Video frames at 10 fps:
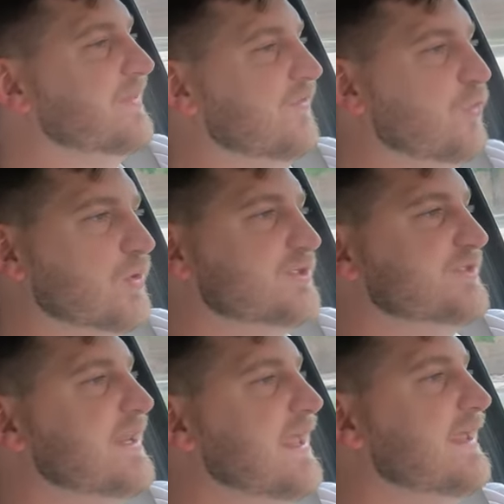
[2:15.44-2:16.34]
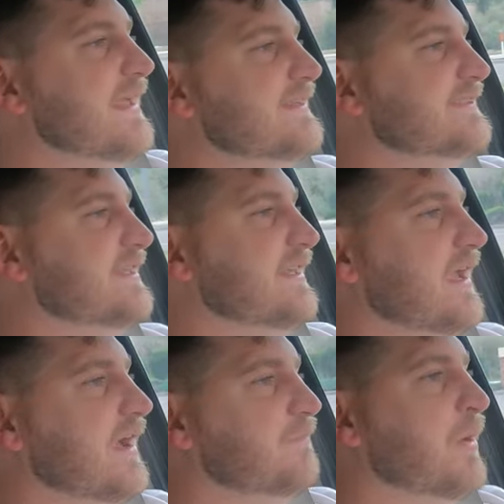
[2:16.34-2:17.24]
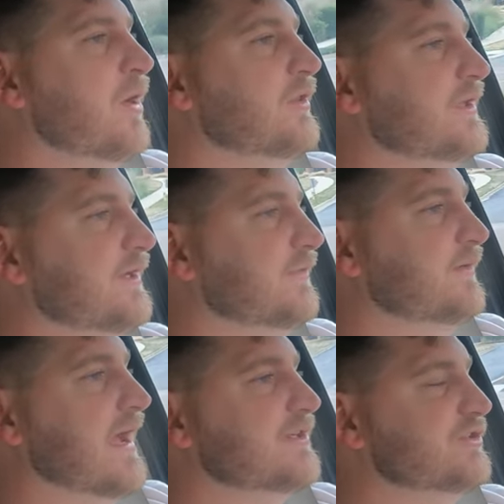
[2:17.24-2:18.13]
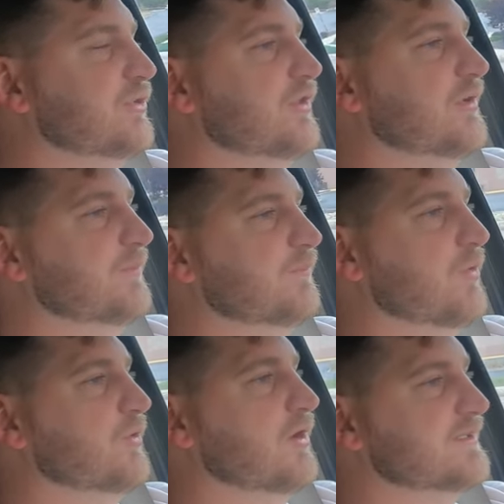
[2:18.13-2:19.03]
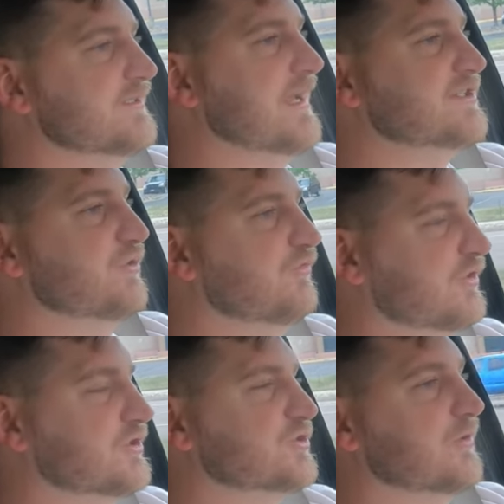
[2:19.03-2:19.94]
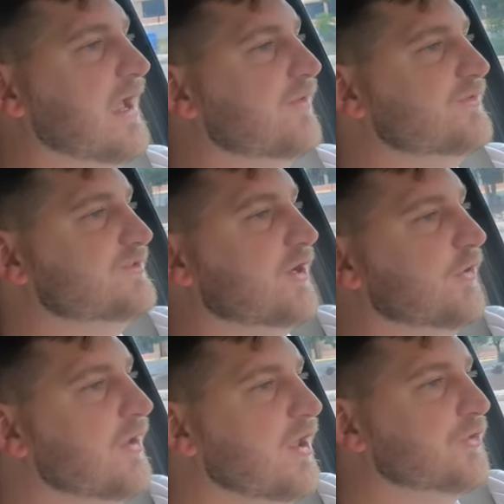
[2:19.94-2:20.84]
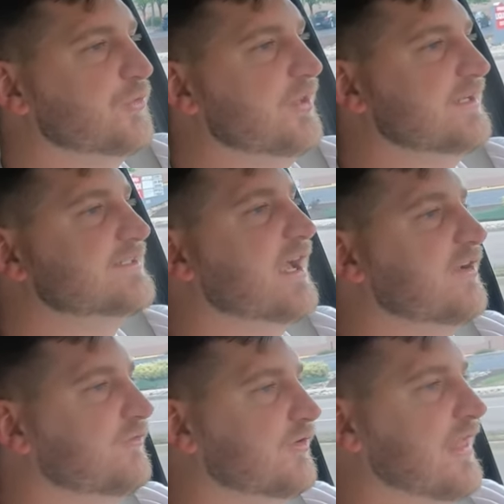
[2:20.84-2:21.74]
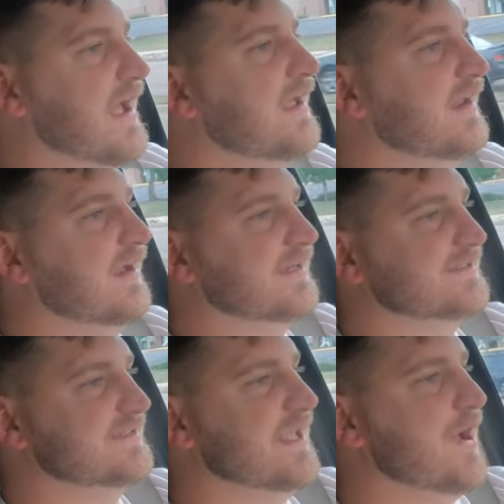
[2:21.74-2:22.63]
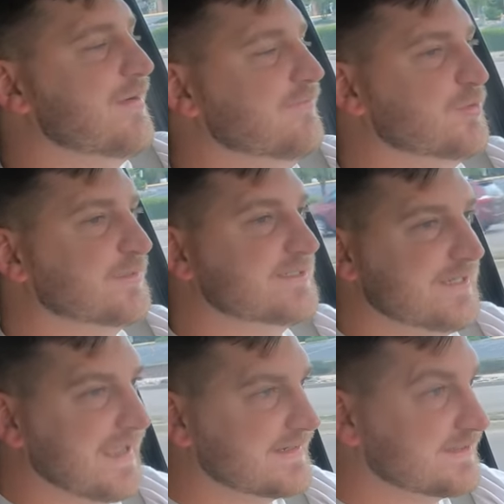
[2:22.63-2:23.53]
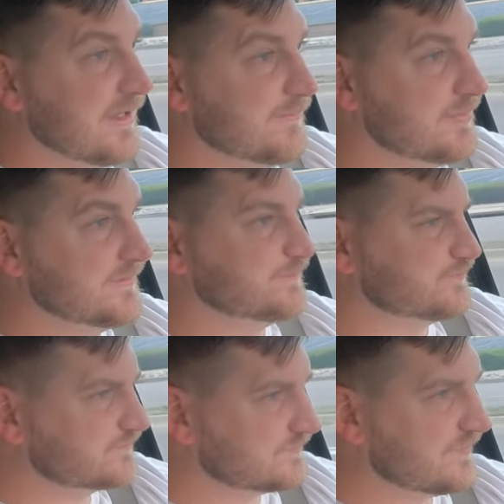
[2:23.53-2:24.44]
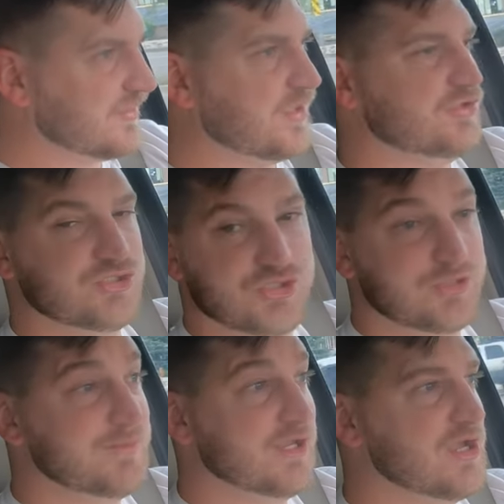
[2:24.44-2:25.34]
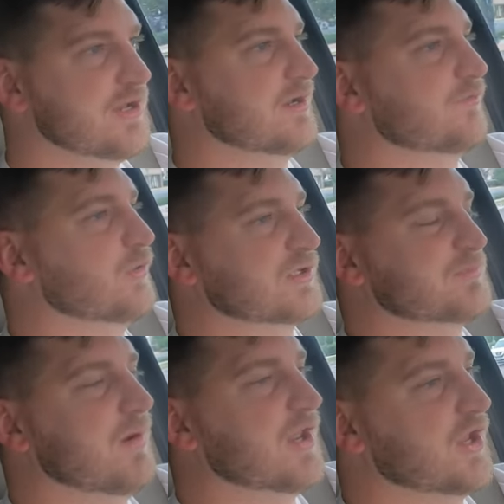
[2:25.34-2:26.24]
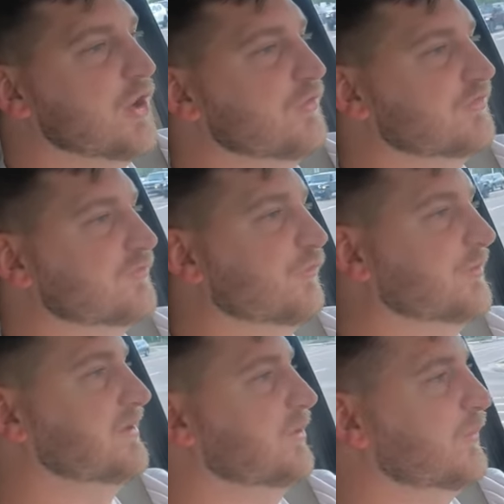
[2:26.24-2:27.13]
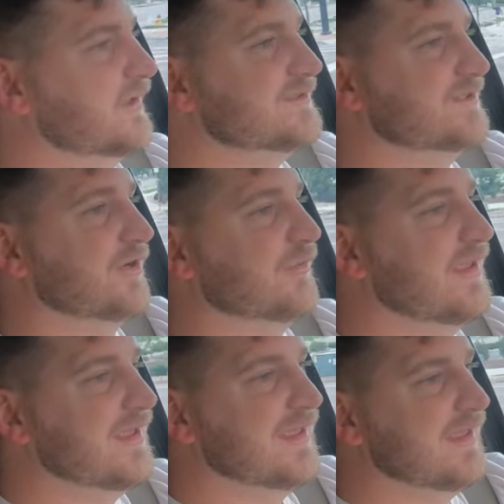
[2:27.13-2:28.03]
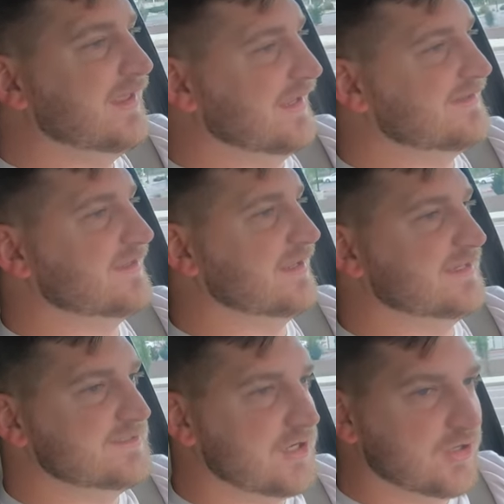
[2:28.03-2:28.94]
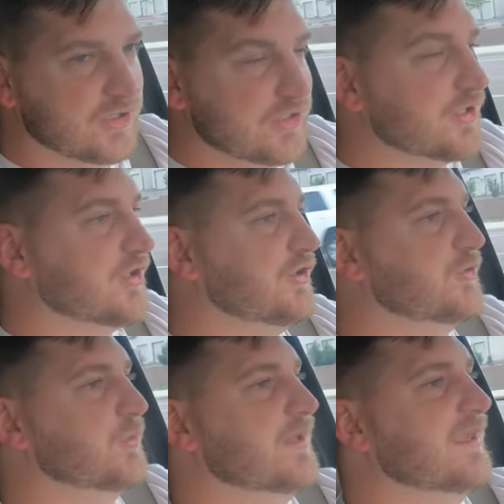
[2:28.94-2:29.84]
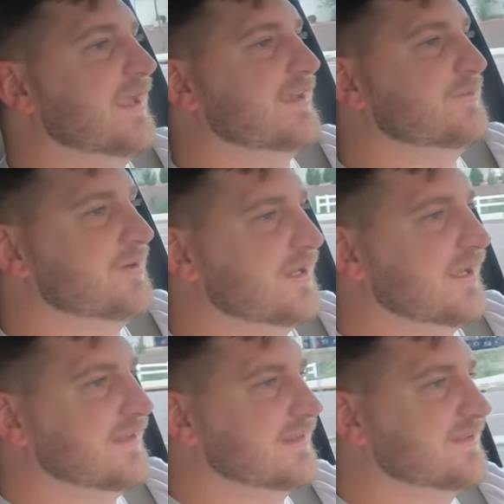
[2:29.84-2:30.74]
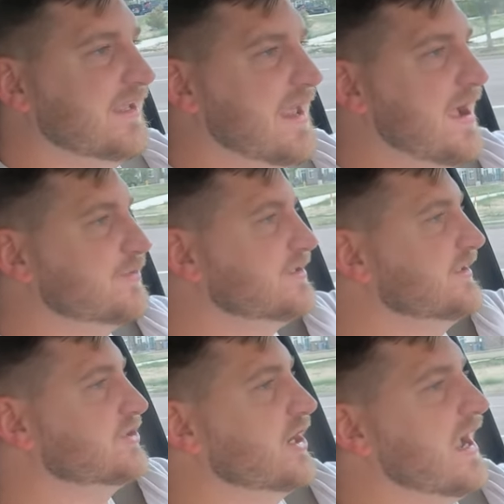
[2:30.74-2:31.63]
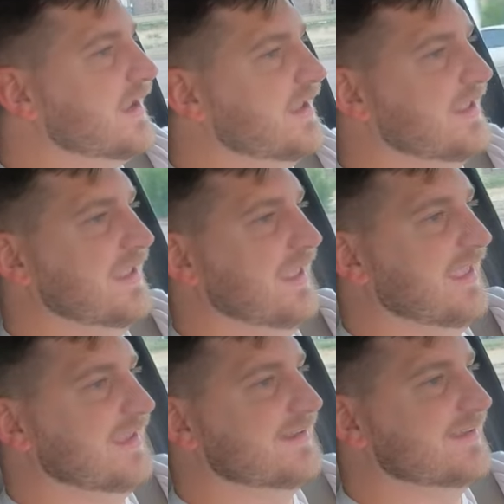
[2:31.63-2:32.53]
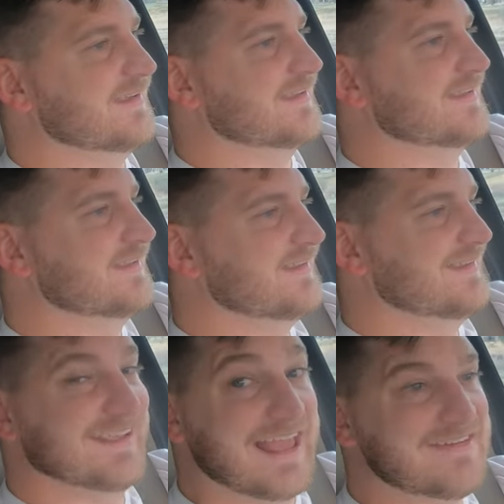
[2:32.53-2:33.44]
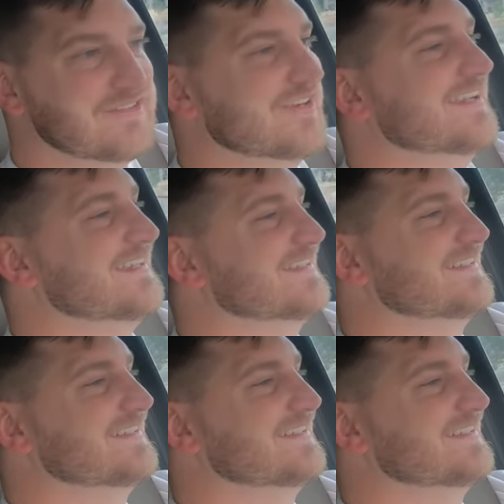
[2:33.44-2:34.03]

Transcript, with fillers: of course, today is the uh, Pala National, the motocross national first round. So really excited for that. Uh, see how everyone stacks up, and should be good. And of course, Monaco for Formula One. So it's a darn good weekend, but uh, let's get out to the track and uh, get after it. Now